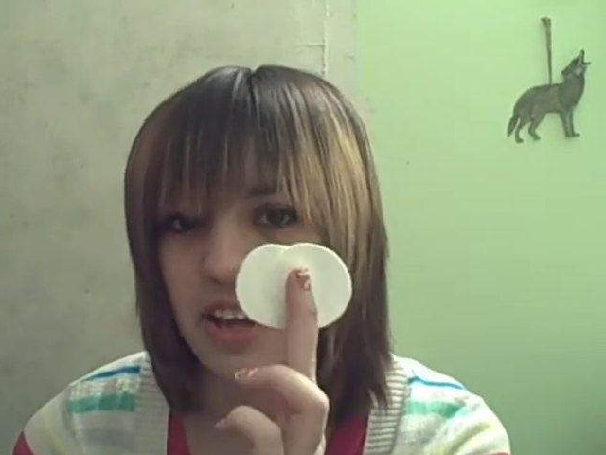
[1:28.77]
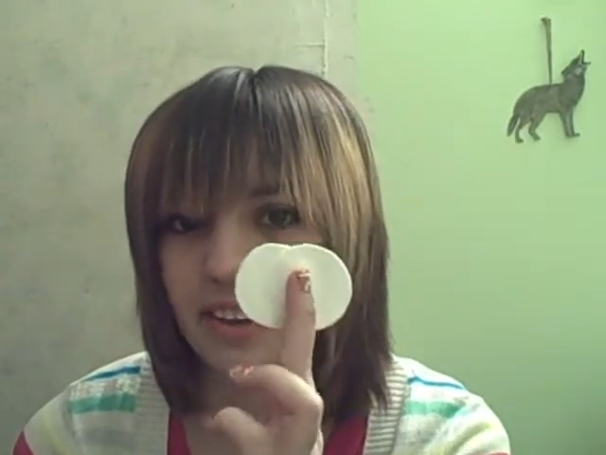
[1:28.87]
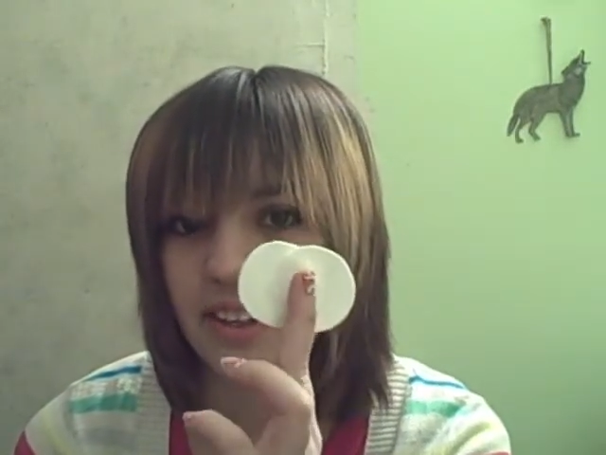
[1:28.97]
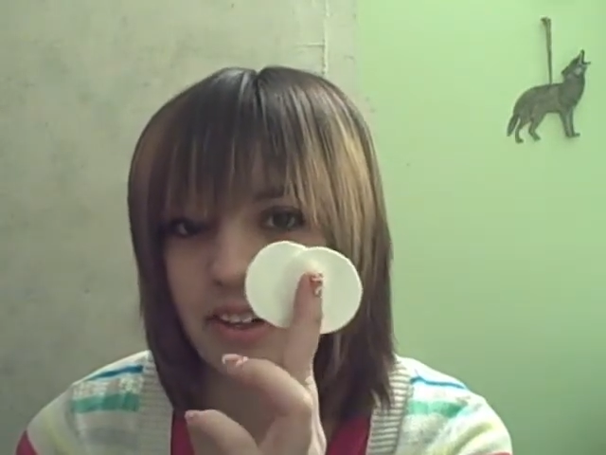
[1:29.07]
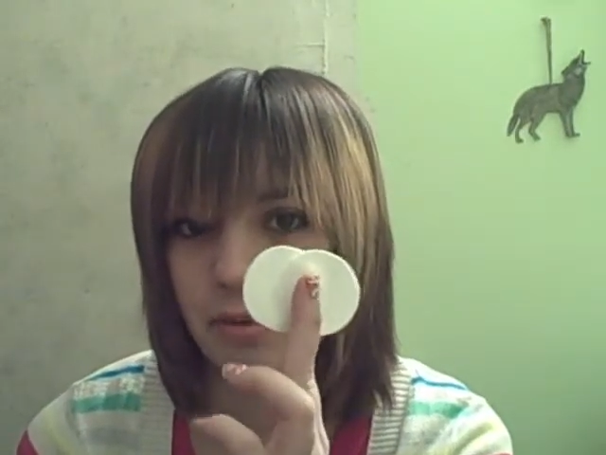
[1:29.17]
all
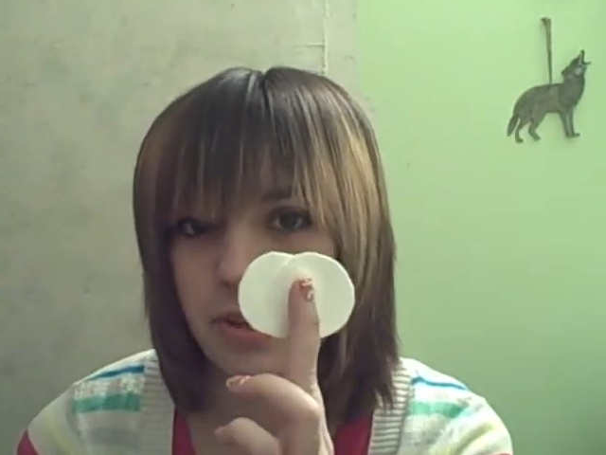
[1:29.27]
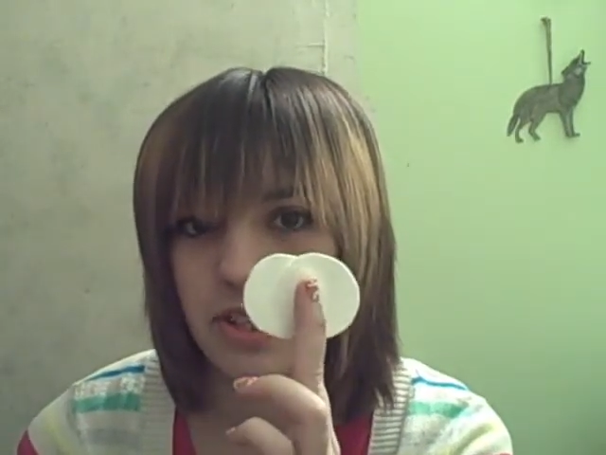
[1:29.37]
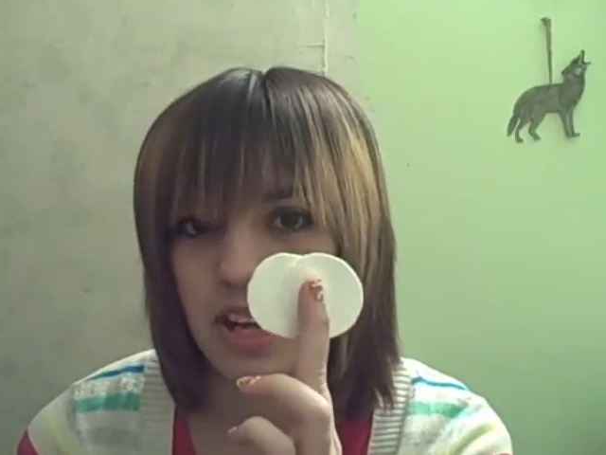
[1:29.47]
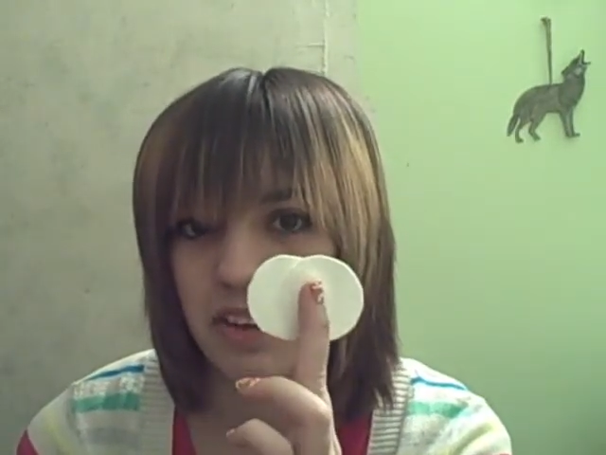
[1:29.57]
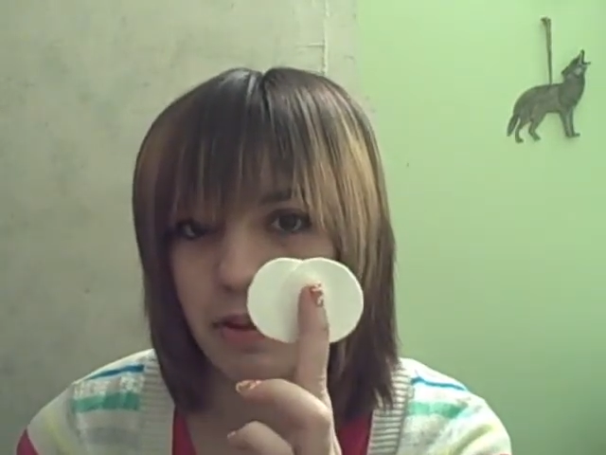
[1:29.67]
I did was
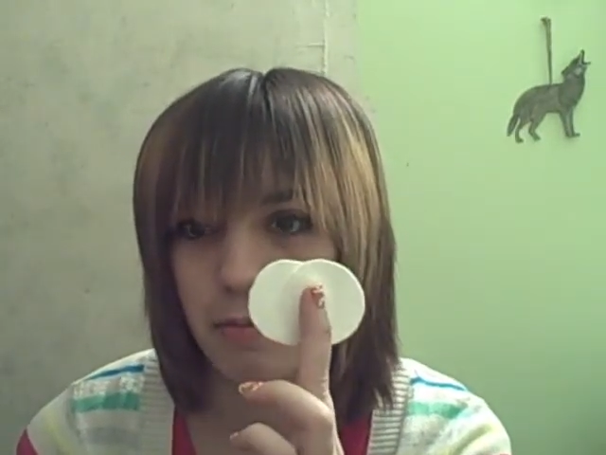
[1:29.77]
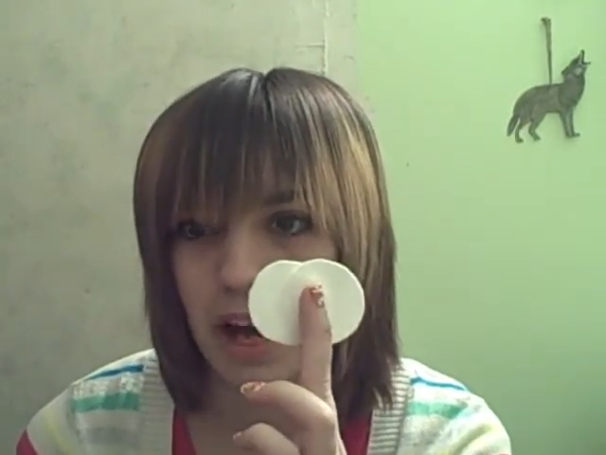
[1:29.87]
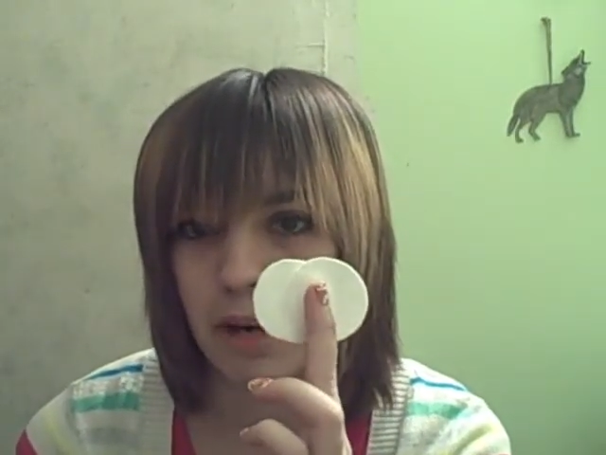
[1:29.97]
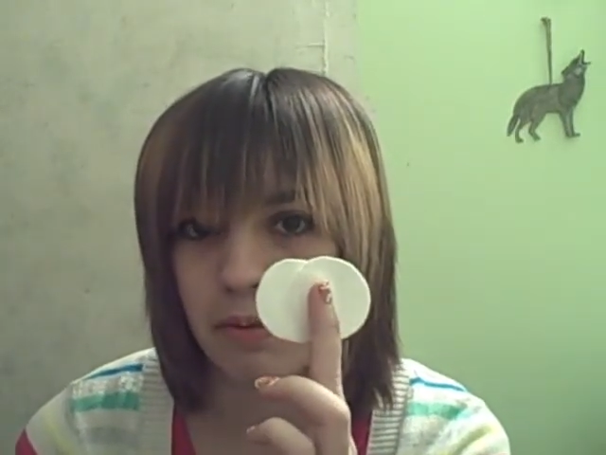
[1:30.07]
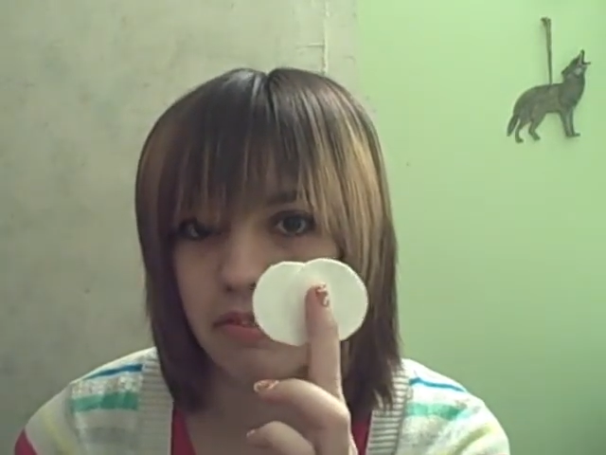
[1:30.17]
take the
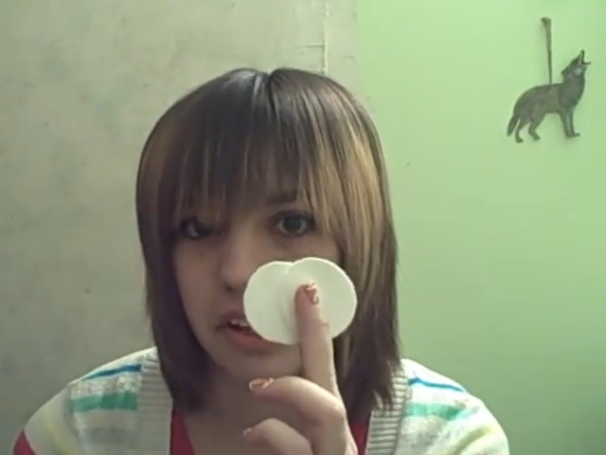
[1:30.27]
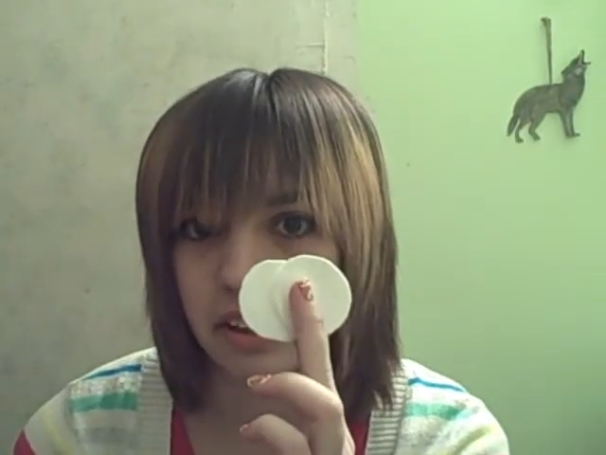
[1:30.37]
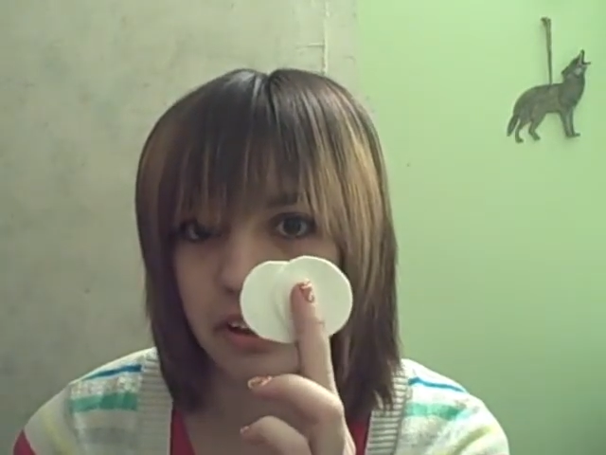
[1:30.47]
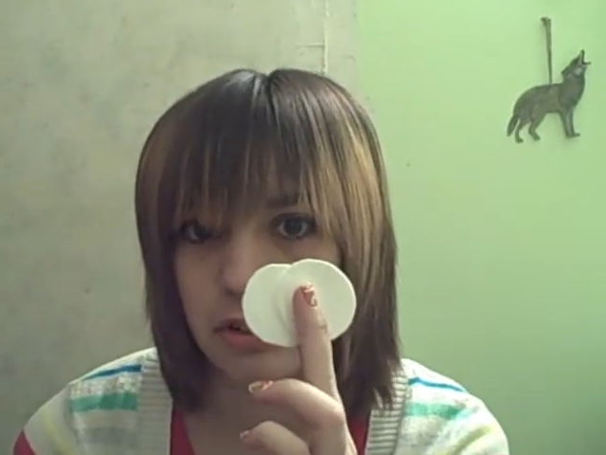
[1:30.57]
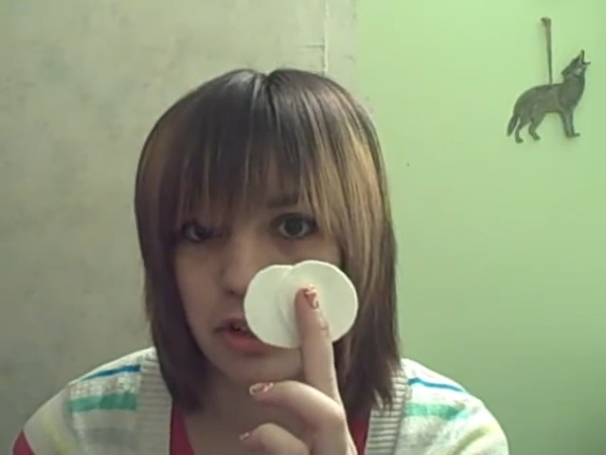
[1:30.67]
bottom of like a
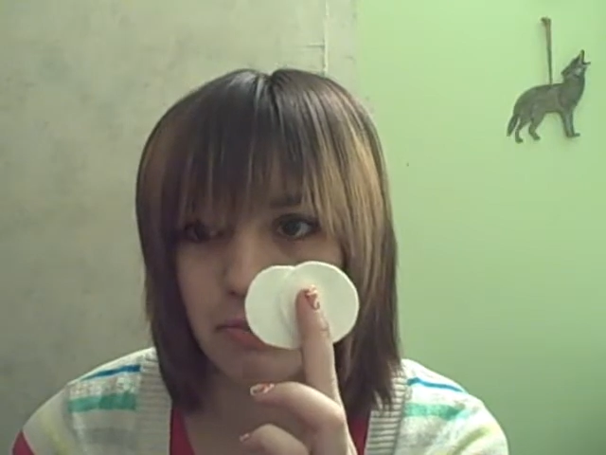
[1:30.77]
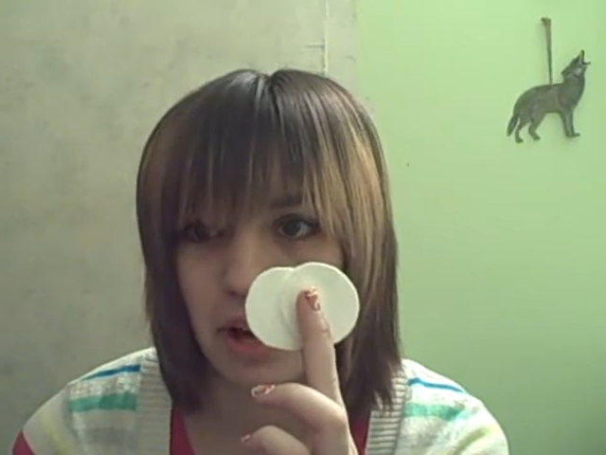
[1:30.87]
lotion